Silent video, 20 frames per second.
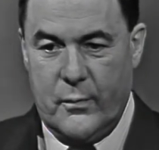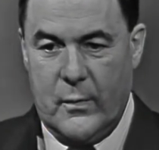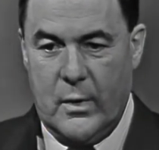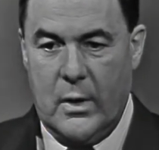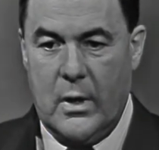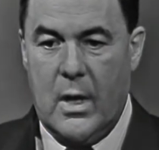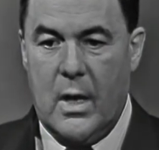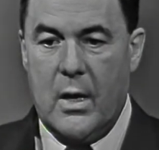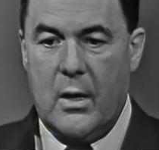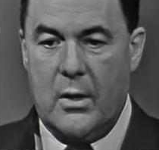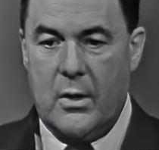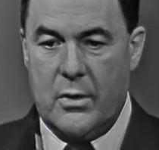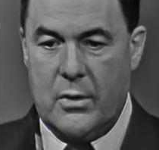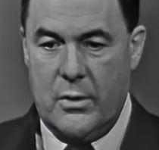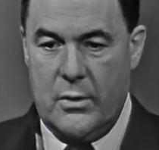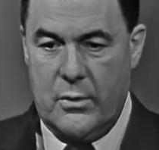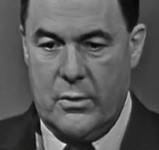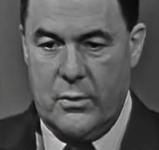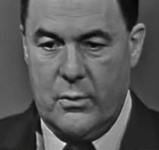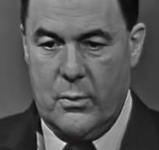And I
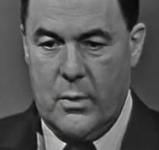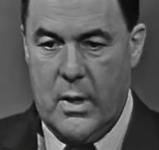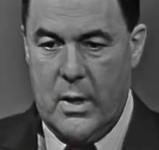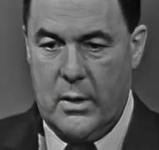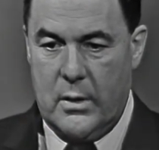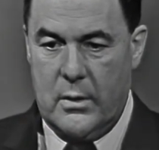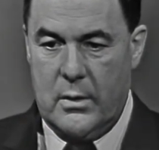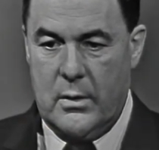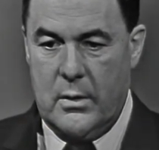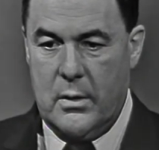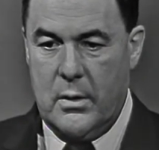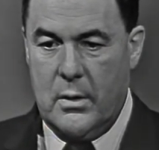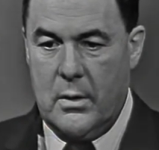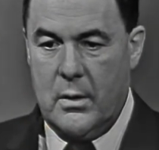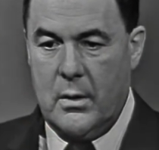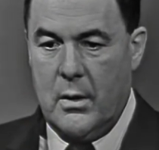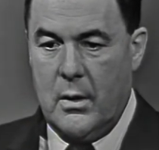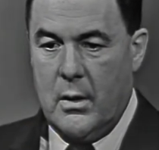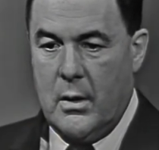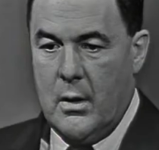listened to what uh,
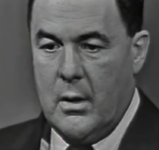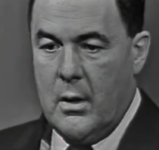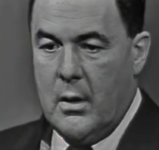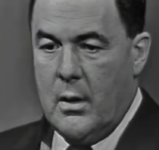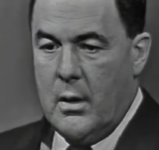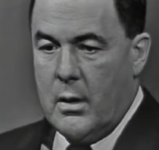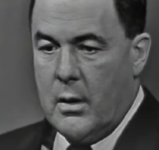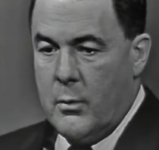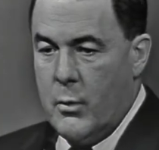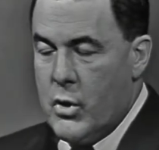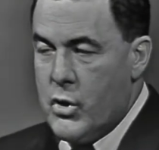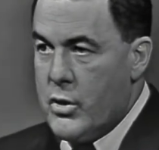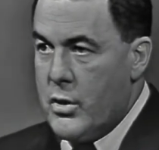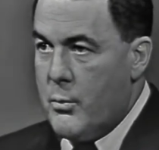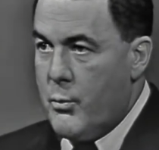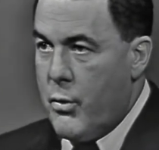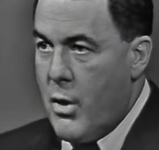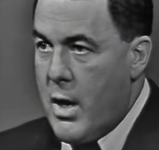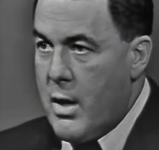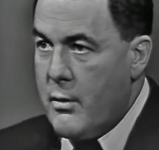Commissioner
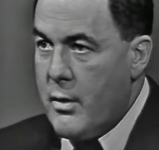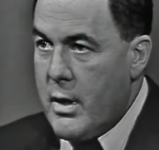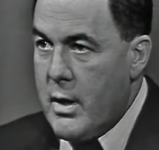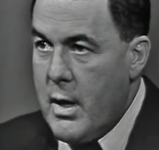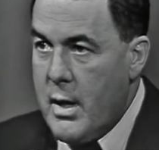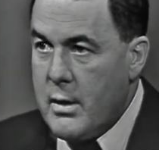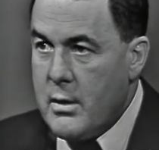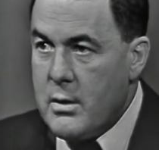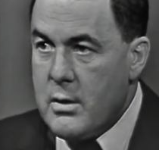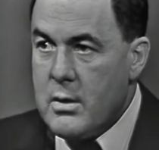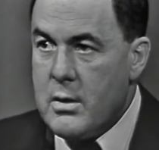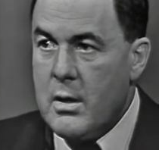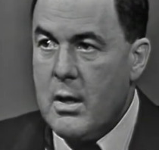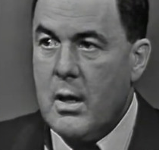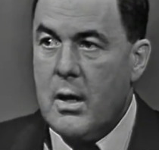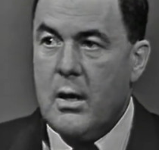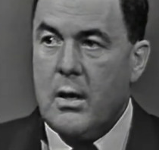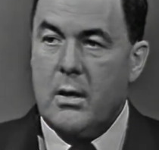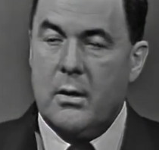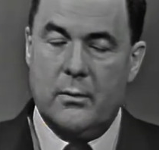Broderick had to
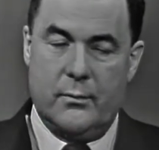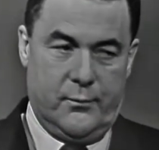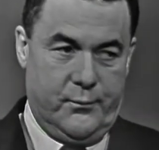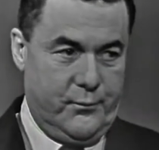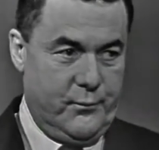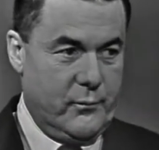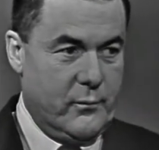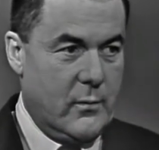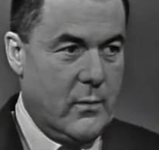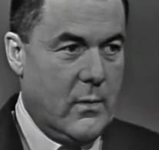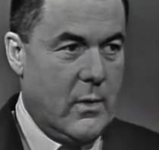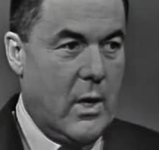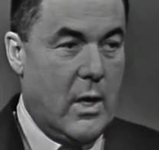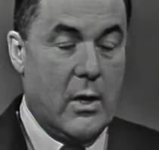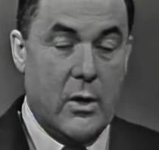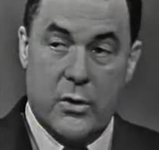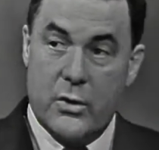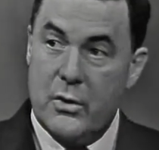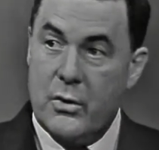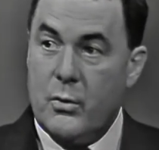say. I
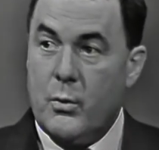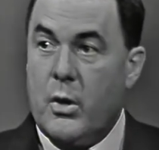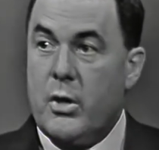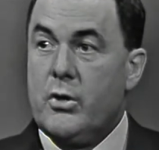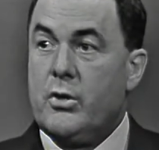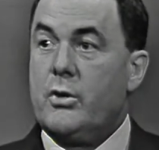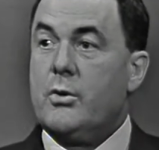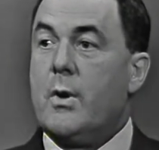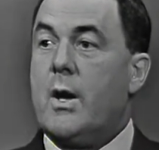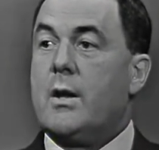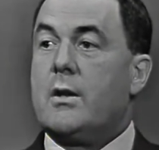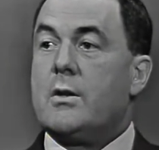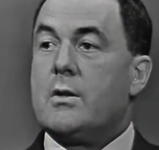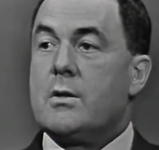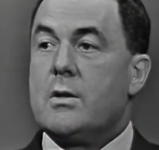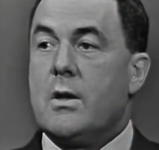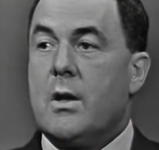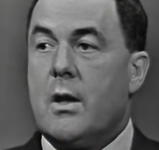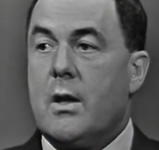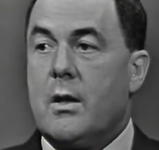listened to what you had to
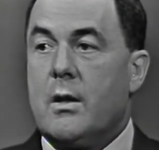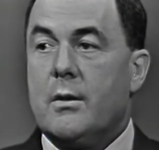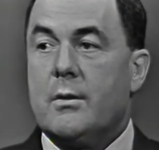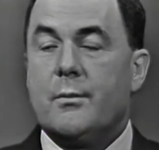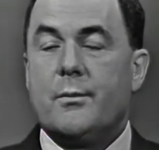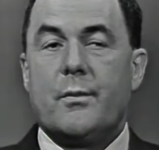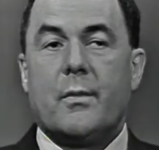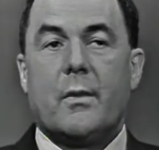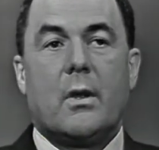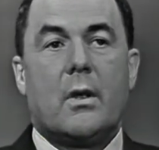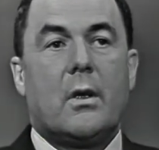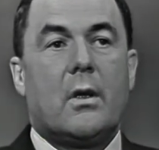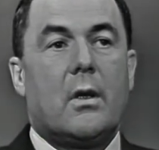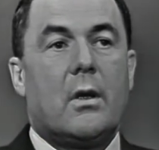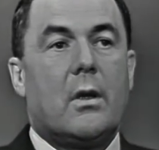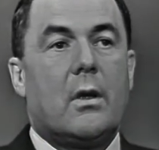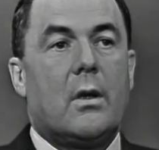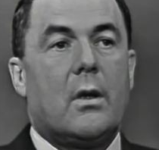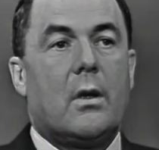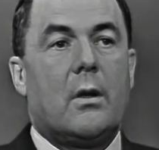say,
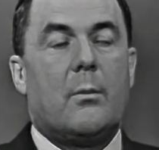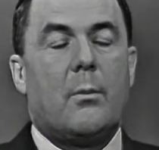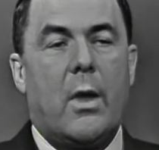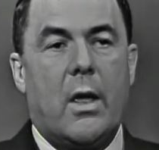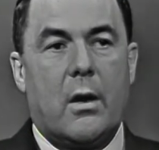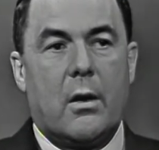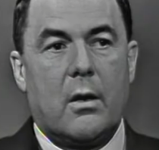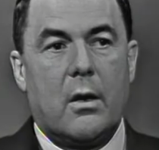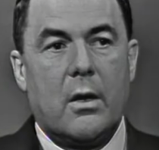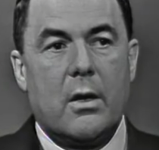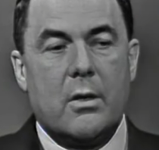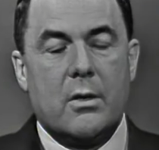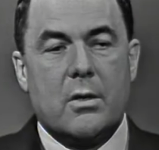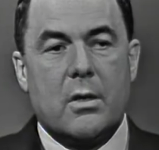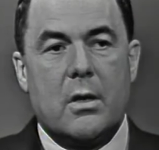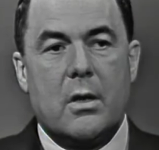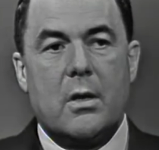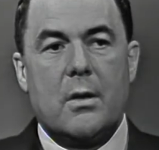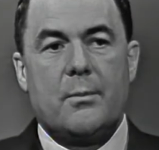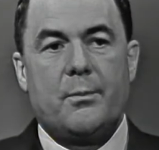Mayor
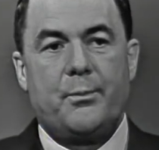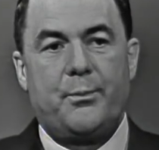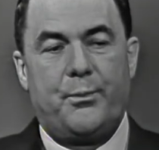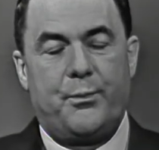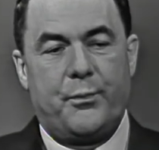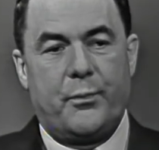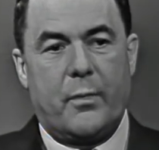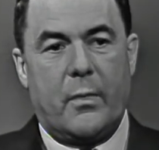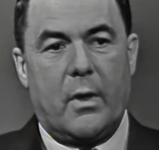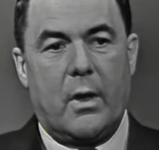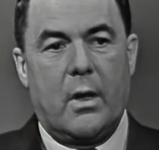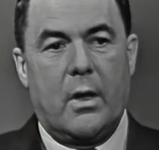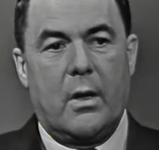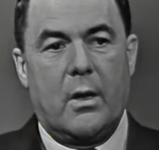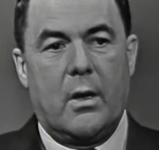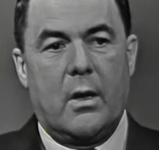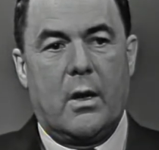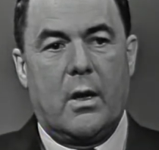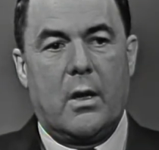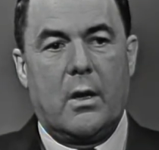Lindsay,
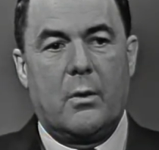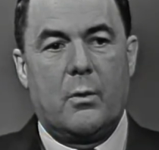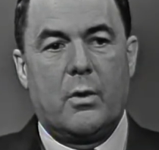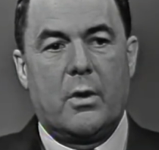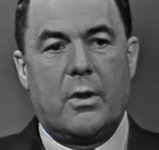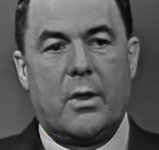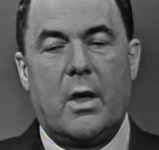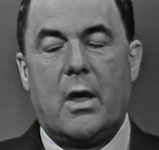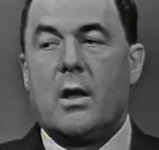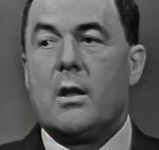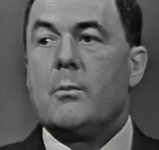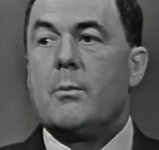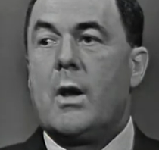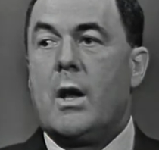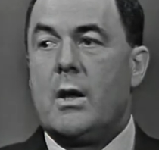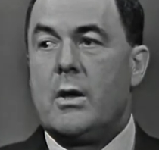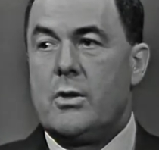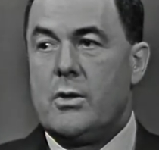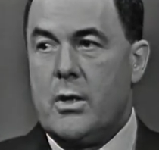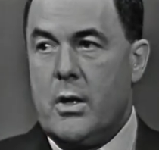and I withheld
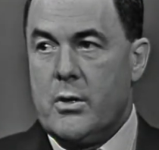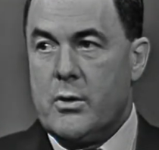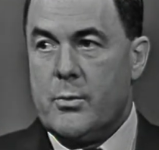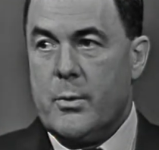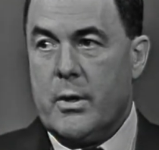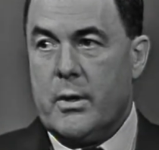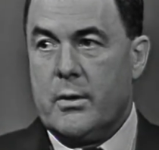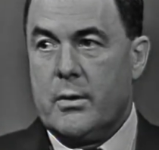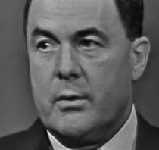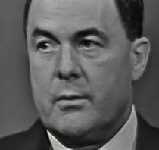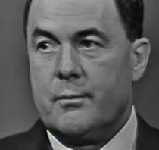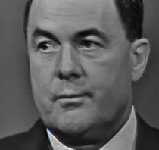my judgment